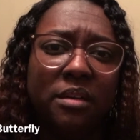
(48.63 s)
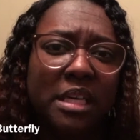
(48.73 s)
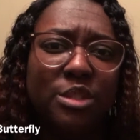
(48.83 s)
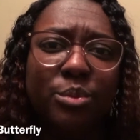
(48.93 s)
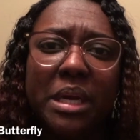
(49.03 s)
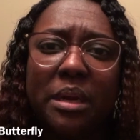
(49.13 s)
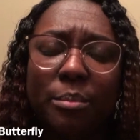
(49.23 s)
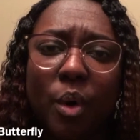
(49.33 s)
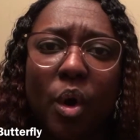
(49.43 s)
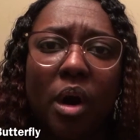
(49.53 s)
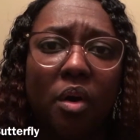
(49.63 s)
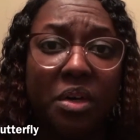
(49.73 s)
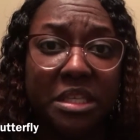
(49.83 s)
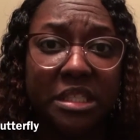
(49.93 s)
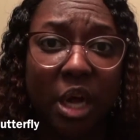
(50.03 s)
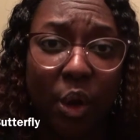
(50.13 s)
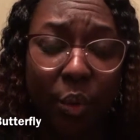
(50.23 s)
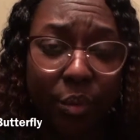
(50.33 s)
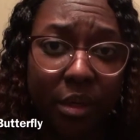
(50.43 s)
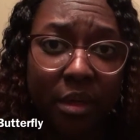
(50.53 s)
he's reading more on his
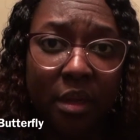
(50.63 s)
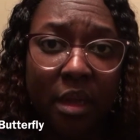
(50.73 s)
own.